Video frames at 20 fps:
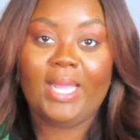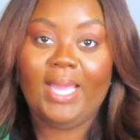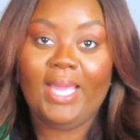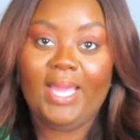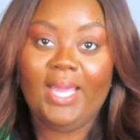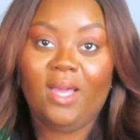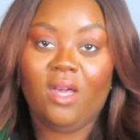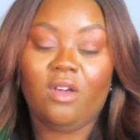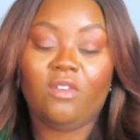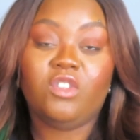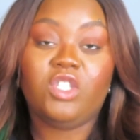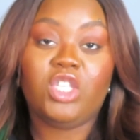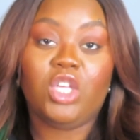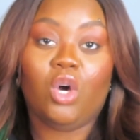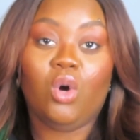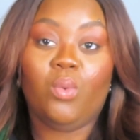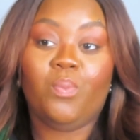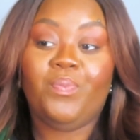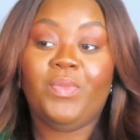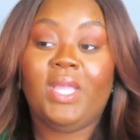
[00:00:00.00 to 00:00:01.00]
to have.
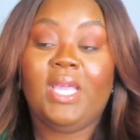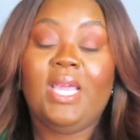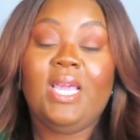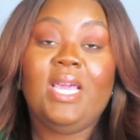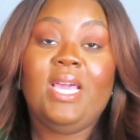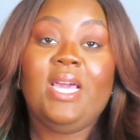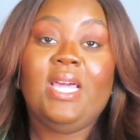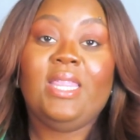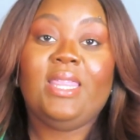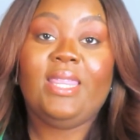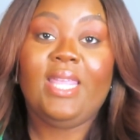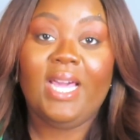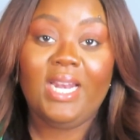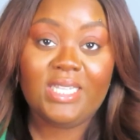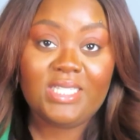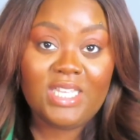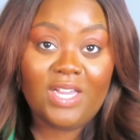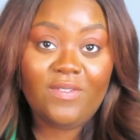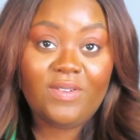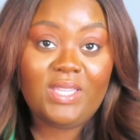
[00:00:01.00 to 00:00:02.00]
So that
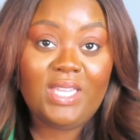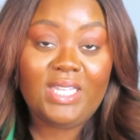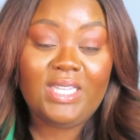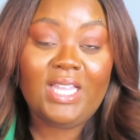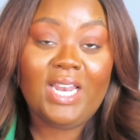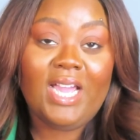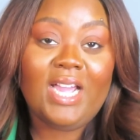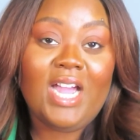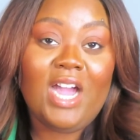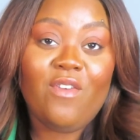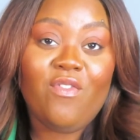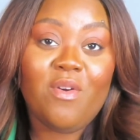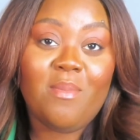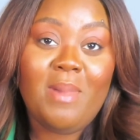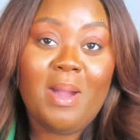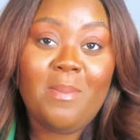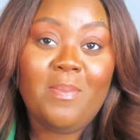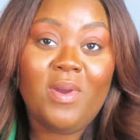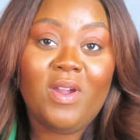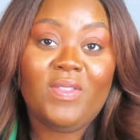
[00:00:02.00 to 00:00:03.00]
is everything that I got for
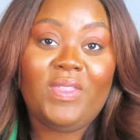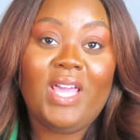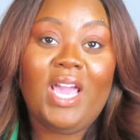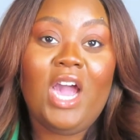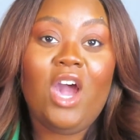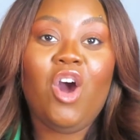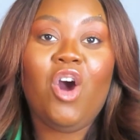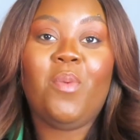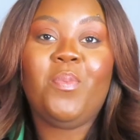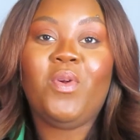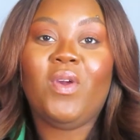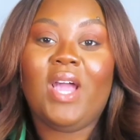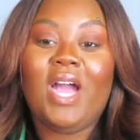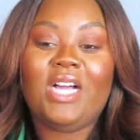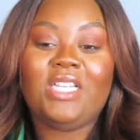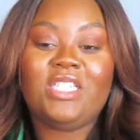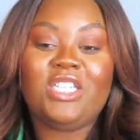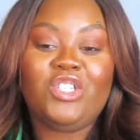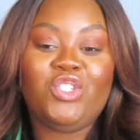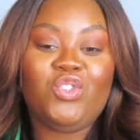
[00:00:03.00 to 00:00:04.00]
my birthday. I hope you
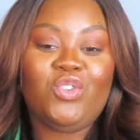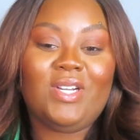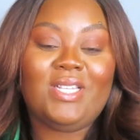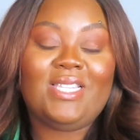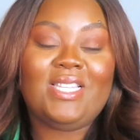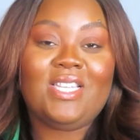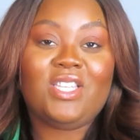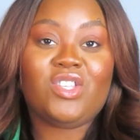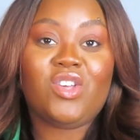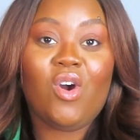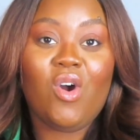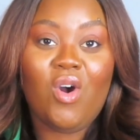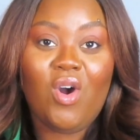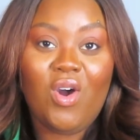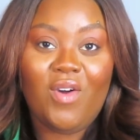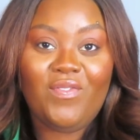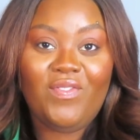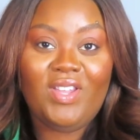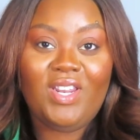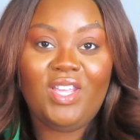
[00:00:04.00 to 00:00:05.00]
guys enjoyed this
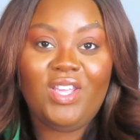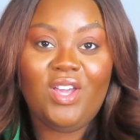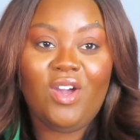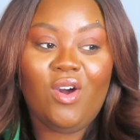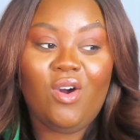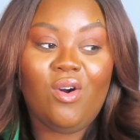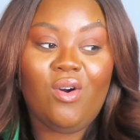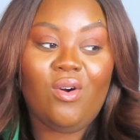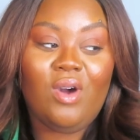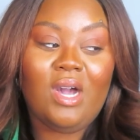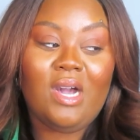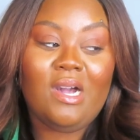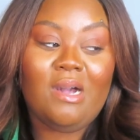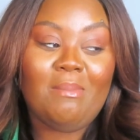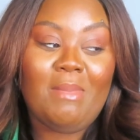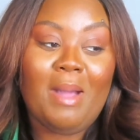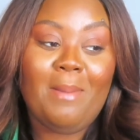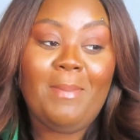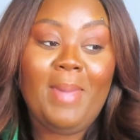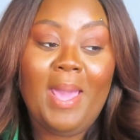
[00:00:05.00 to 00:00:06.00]
haul video.
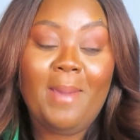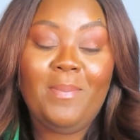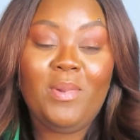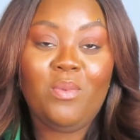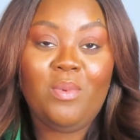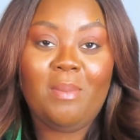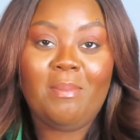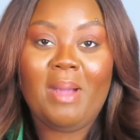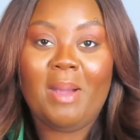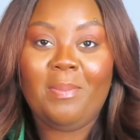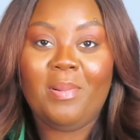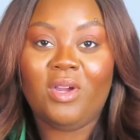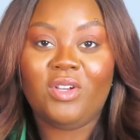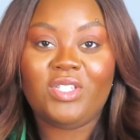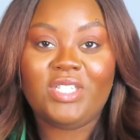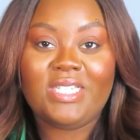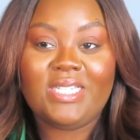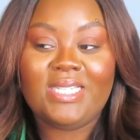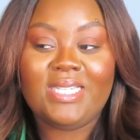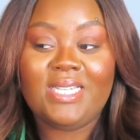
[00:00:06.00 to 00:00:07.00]
I'm happy with my
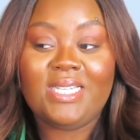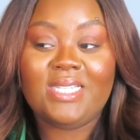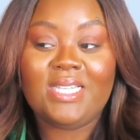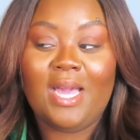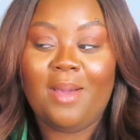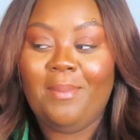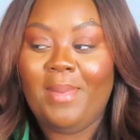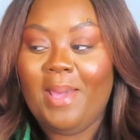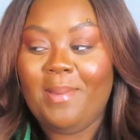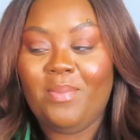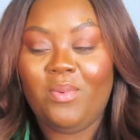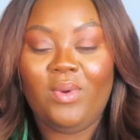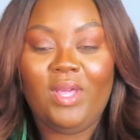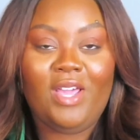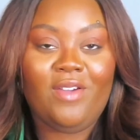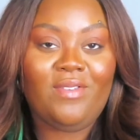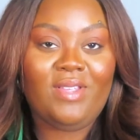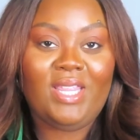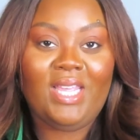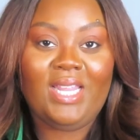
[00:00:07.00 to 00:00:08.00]
purchases. I'm happy with
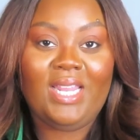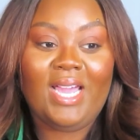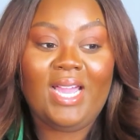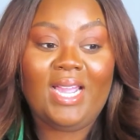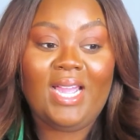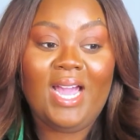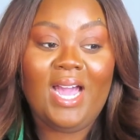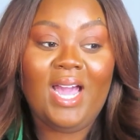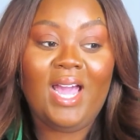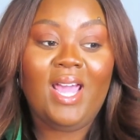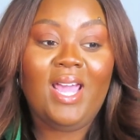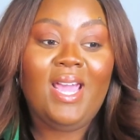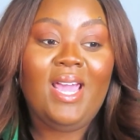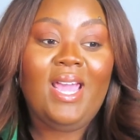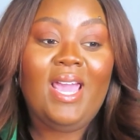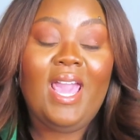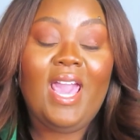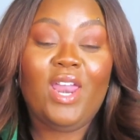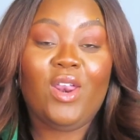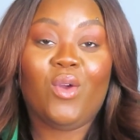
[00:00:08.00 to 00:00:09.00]
everything that I got.
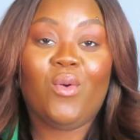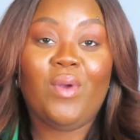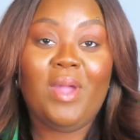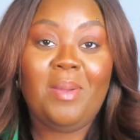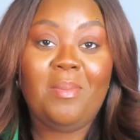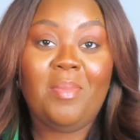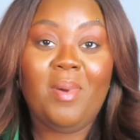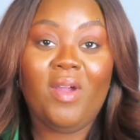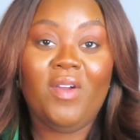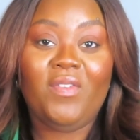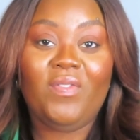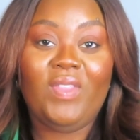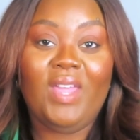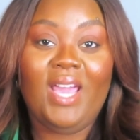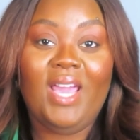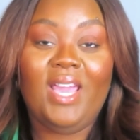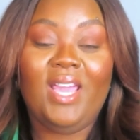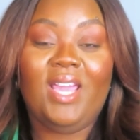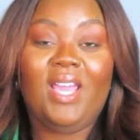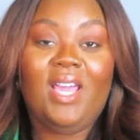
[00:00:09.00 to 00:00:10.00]
Had a great
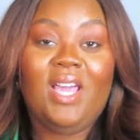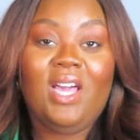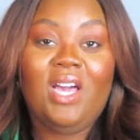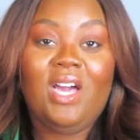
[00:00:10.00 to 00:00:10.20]
birthday.